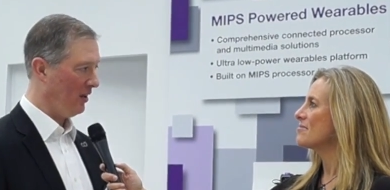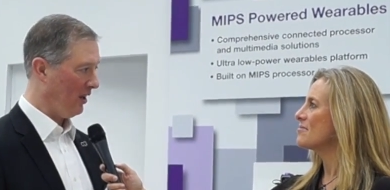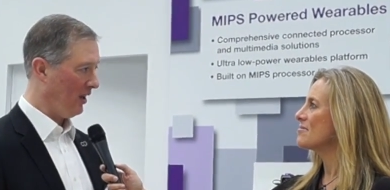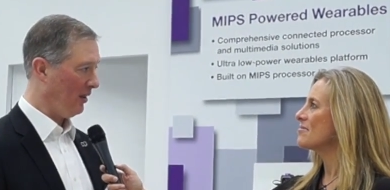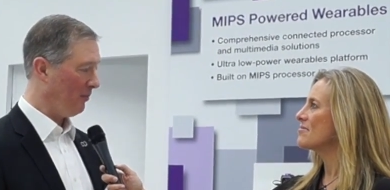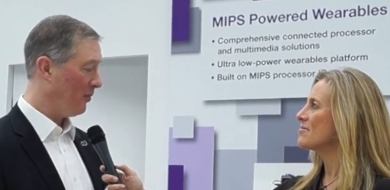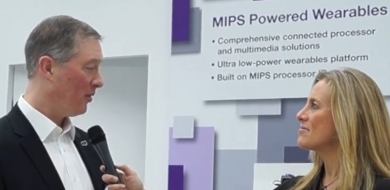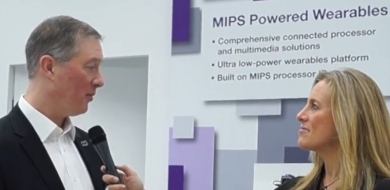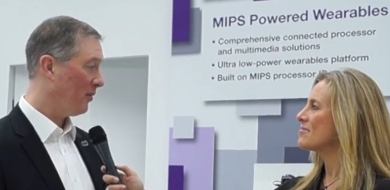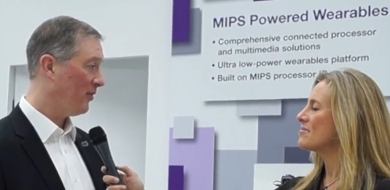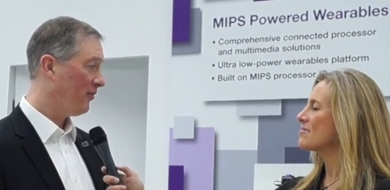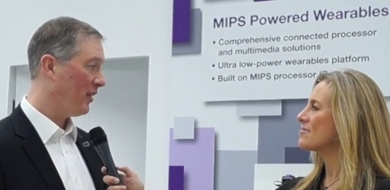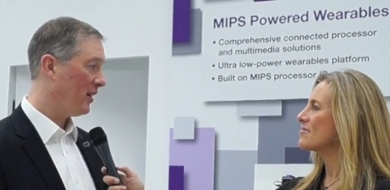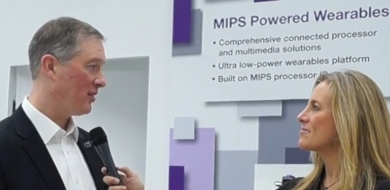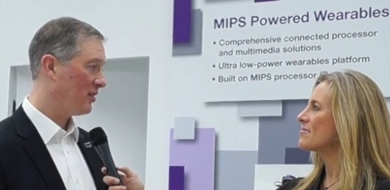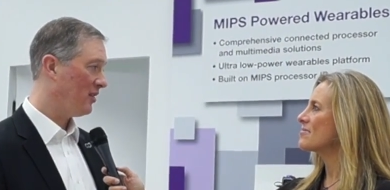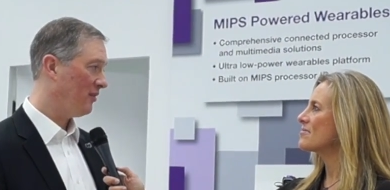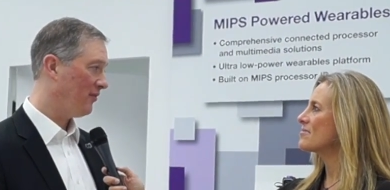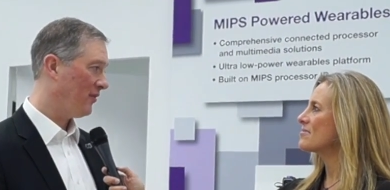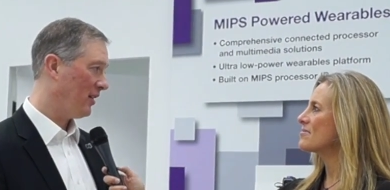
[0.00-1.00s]
Speaker 1: And what we've
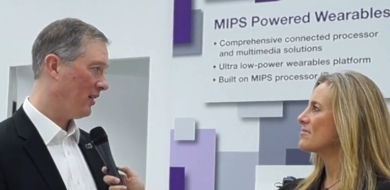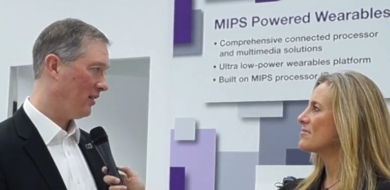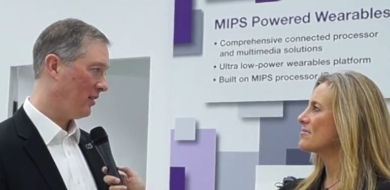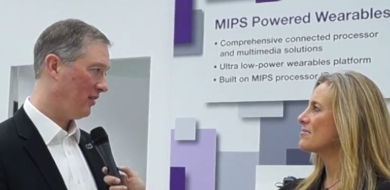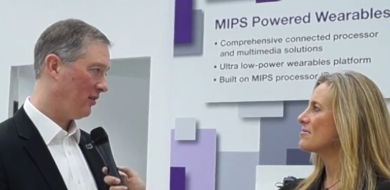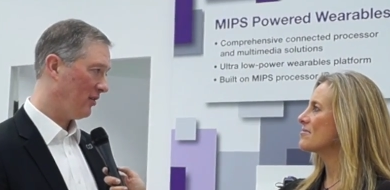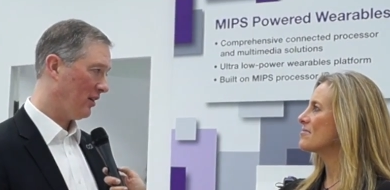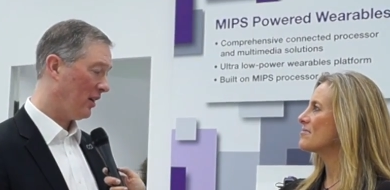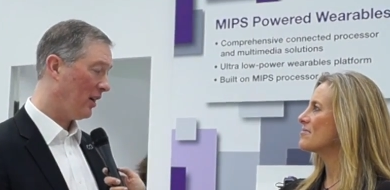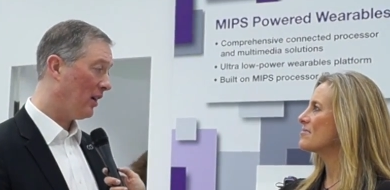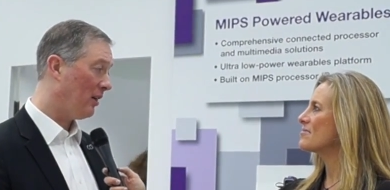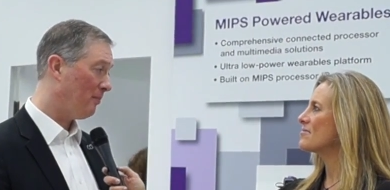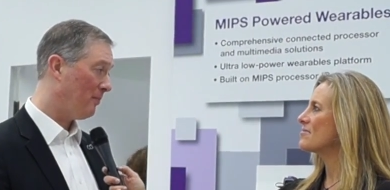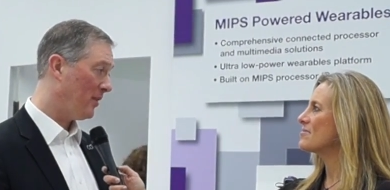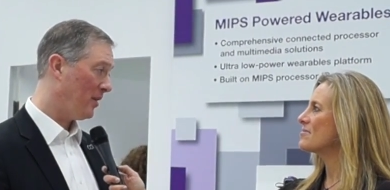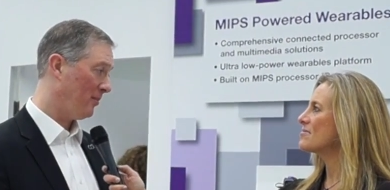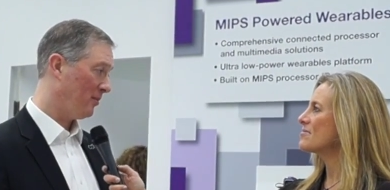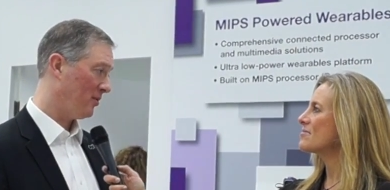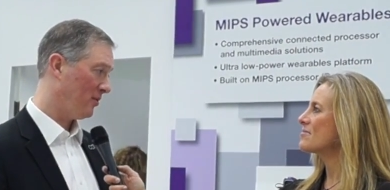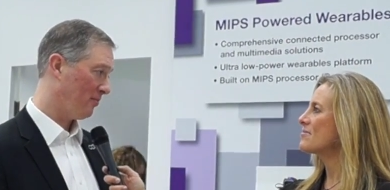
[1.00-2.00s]
actually found is that our
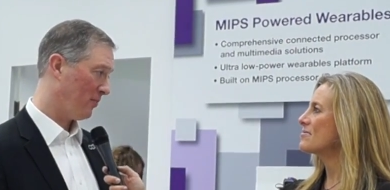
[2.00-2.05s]
MIPS